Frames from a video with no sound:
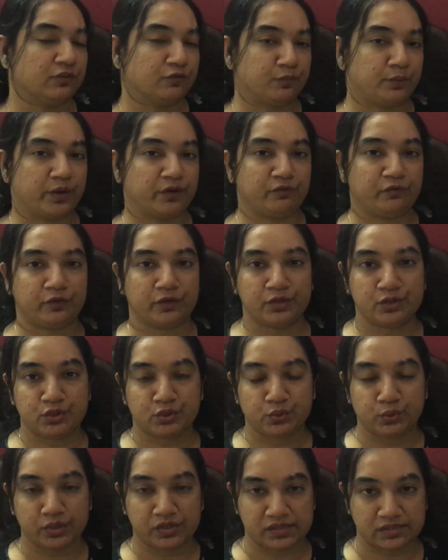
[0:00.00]
Give preference
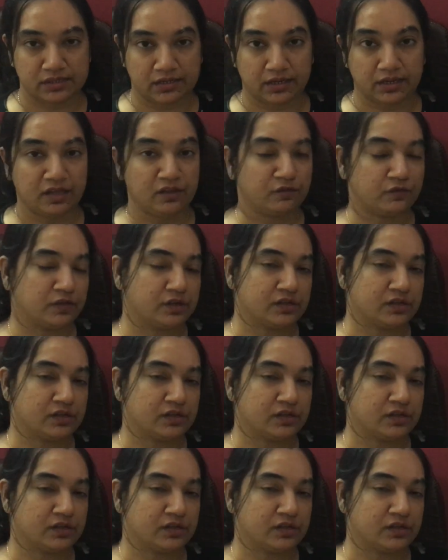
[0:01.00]
to your study